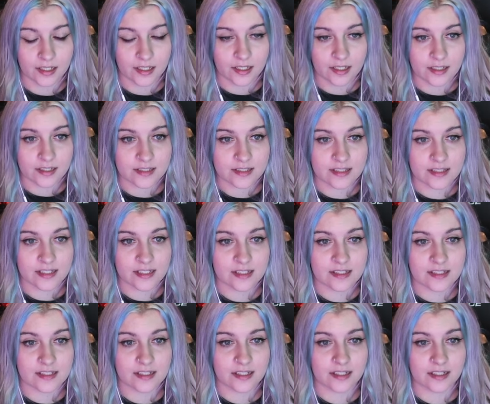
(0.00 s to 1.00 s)

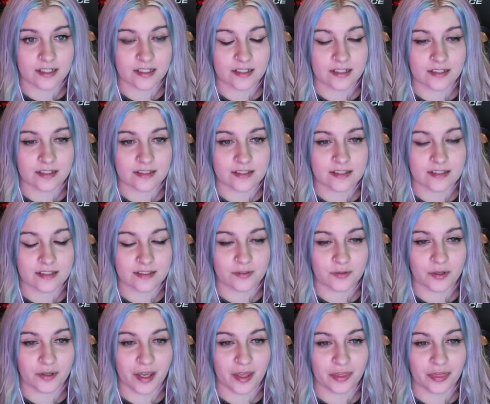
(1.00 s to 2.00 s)
6 is,
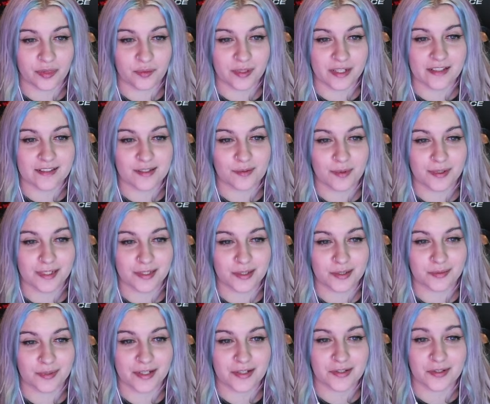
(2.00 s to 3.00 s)
okay, 3 is a 1 to 2
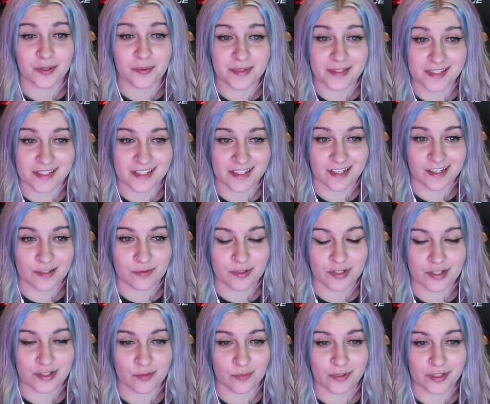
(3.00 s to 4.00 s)
ratio with 6, which
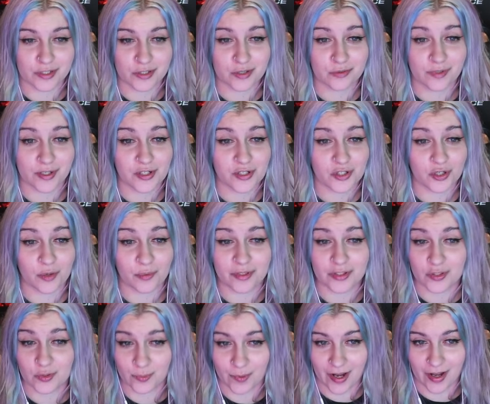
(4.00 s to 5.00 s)
is a 1 to 2 ratio with
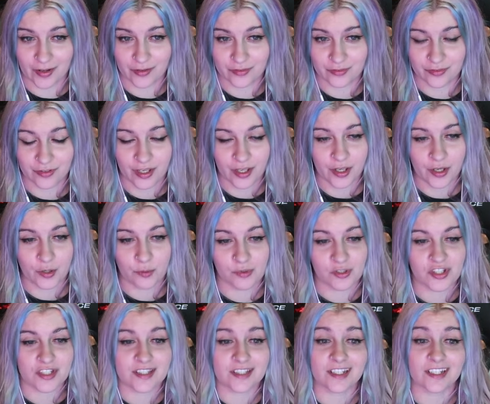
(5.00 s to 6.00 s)
12, which
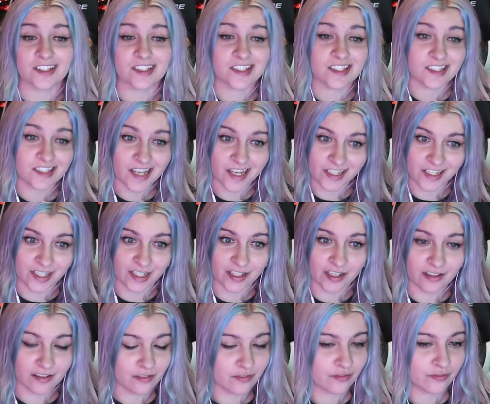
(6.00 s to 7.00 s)
is
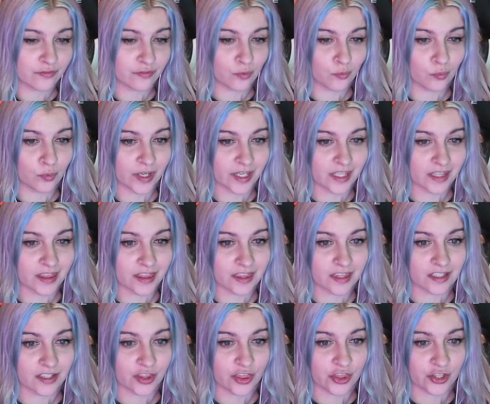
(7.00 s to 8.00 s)
consecutive with
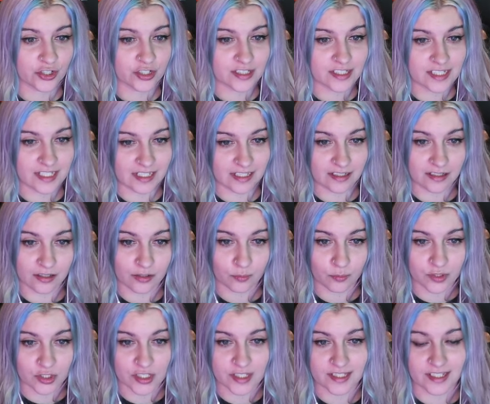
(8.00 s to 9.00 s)
13,
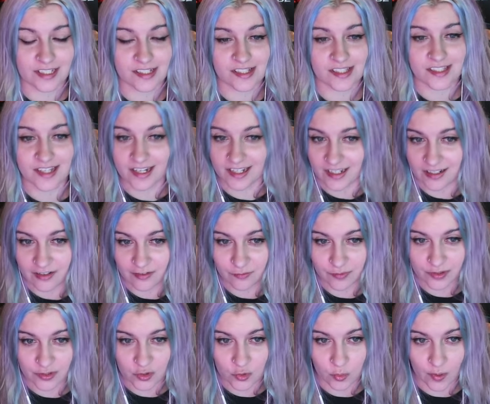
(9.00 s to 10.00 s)
which is consecutive
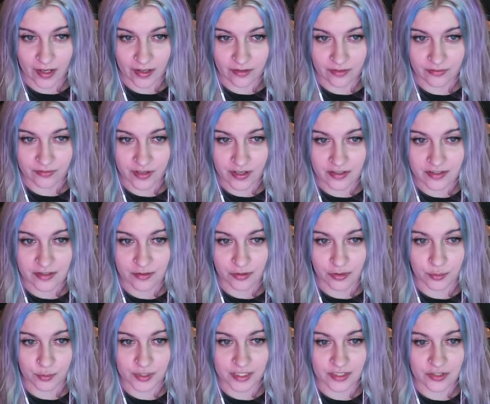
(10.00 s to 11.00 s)
with 12. Also,
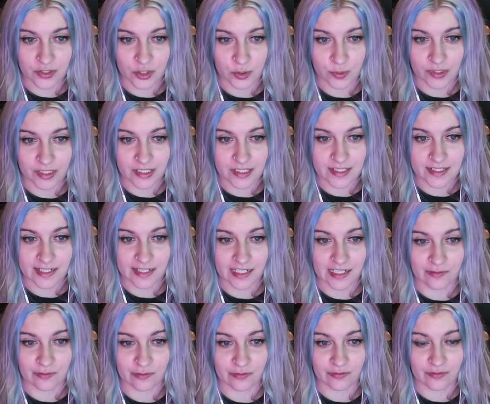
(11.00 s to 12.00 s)
3 and 2 are
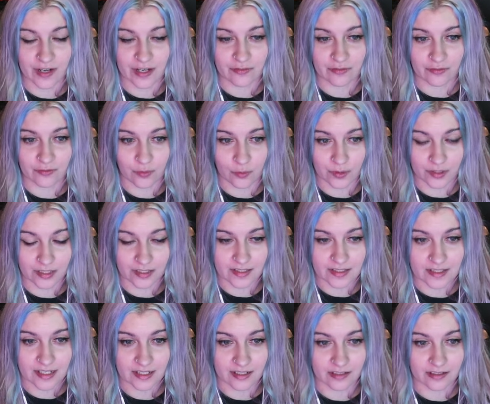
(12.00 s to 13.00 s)
consecutive, and 5 and 4 are
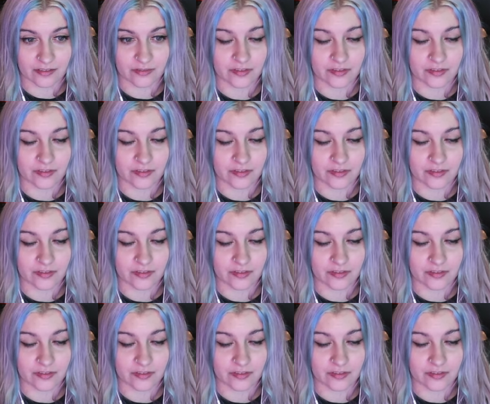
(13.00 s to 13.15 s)
consecutive.